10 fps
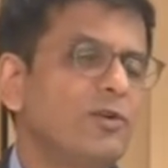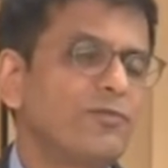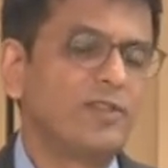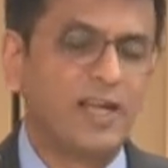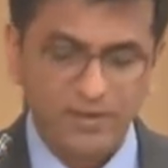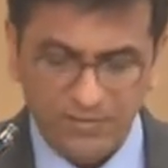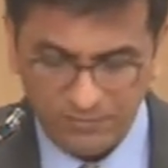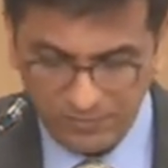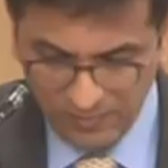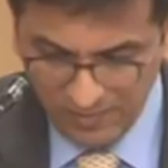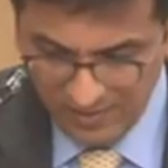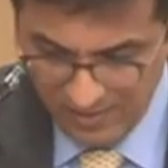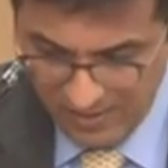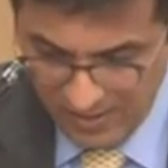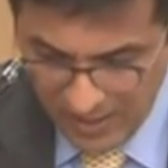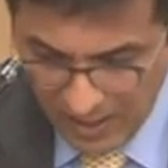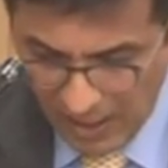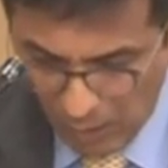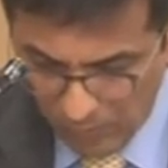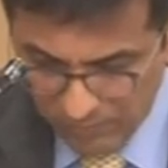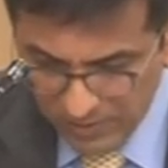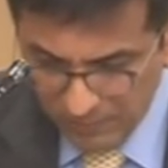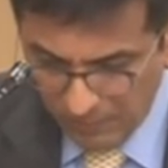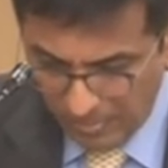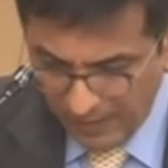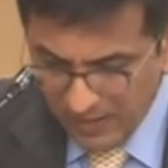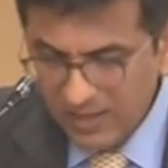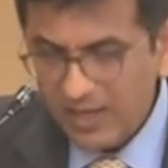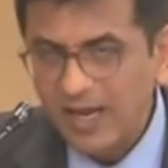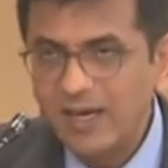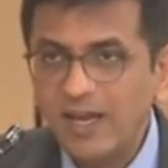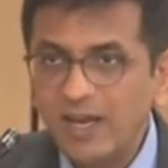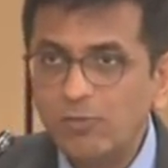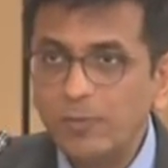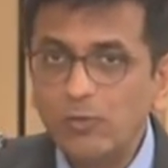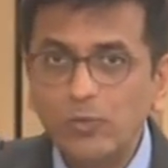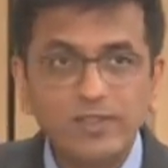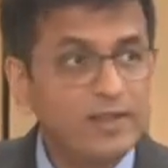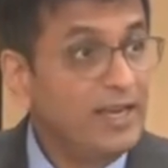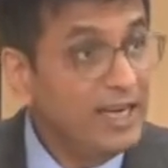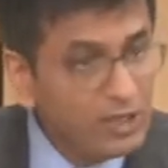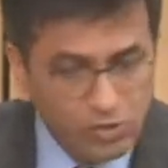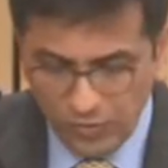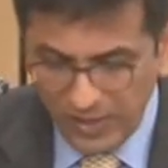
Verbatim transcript: of narratives. However, engagement with each